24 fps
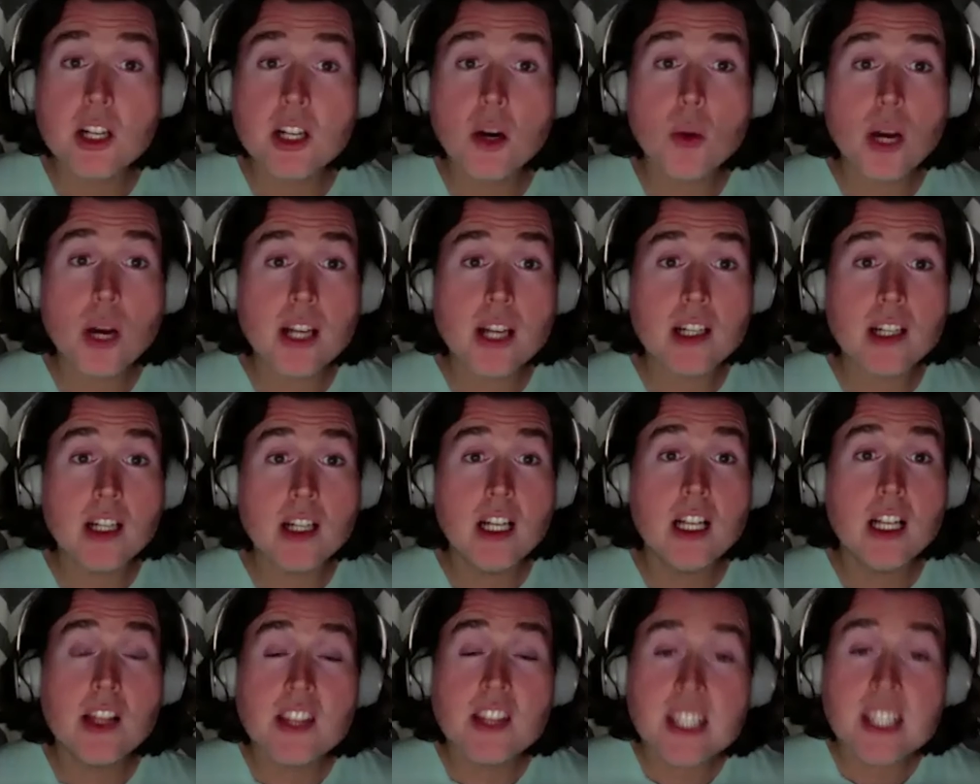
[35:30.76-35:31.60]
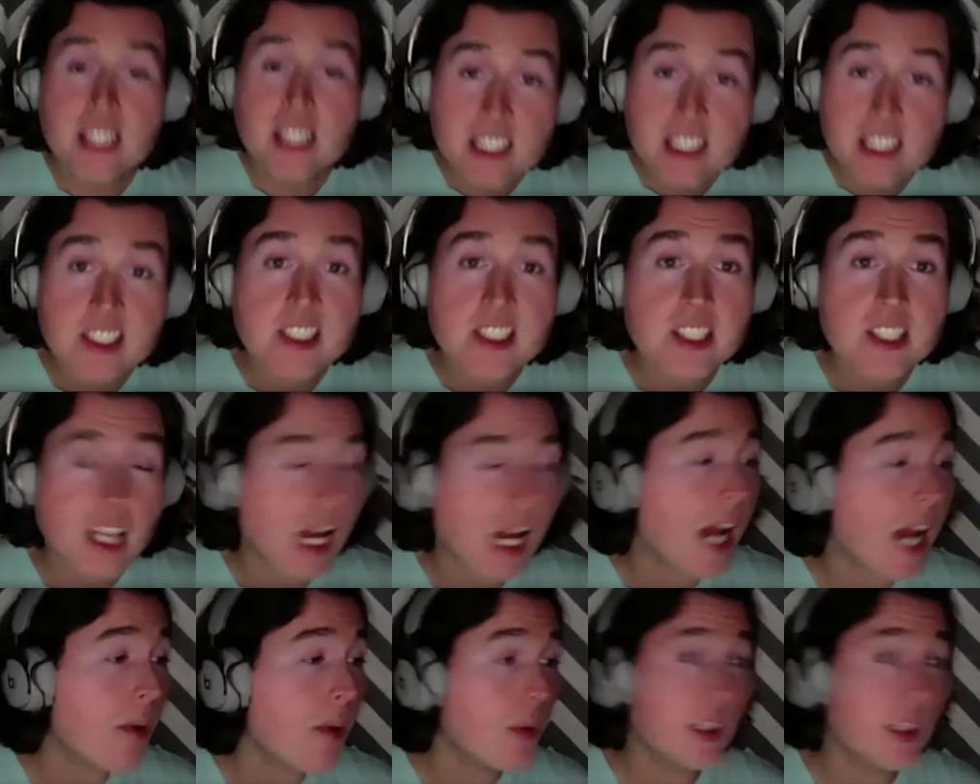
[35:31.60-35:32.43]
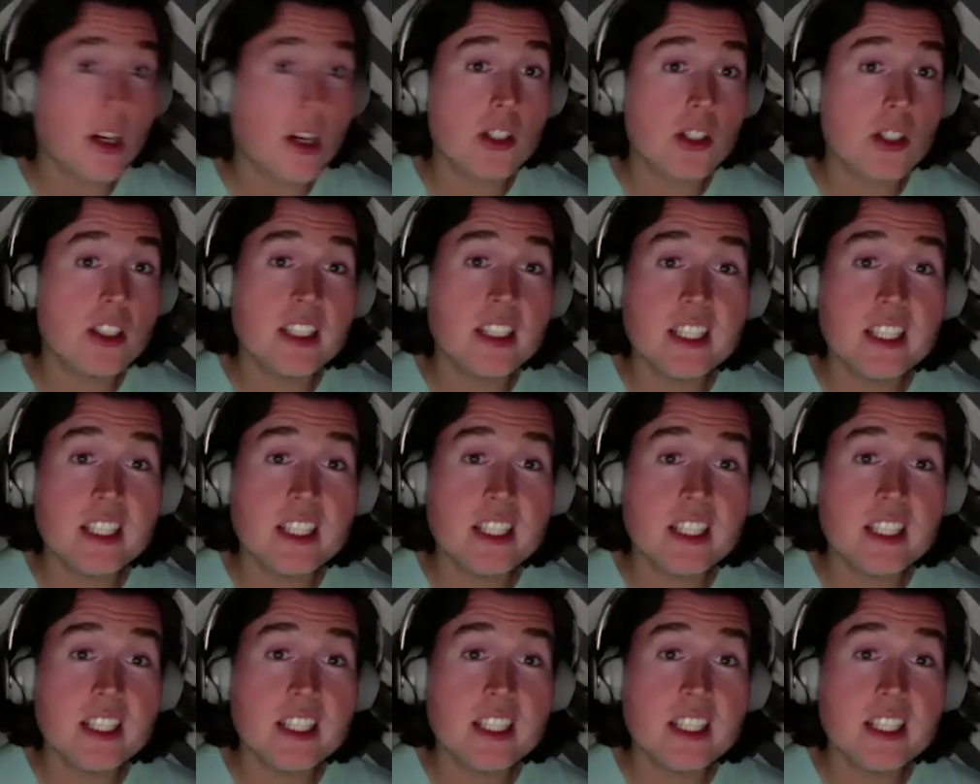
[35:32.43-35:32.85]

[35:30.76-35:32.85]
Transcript: you know what? The East is, I would argue,